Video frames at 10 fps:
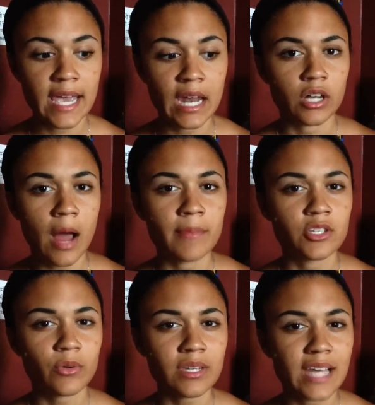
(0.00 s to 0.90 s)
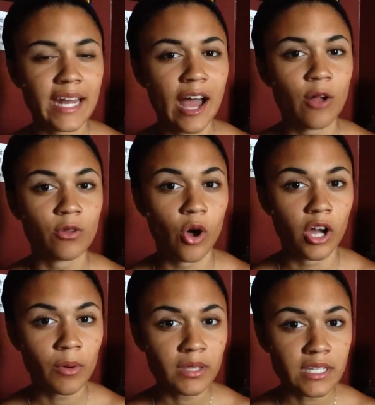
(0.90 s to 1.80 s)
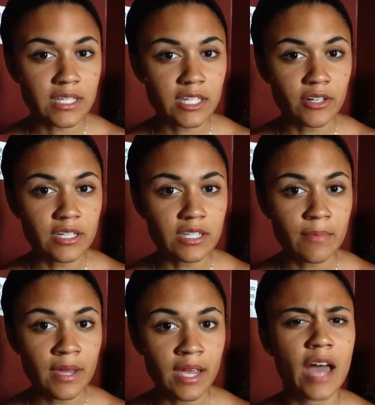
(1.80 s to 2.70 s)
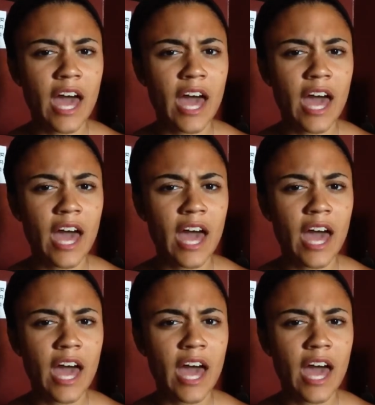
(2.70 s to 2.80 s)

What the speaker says: and I'm still deciding how long I want this series to be.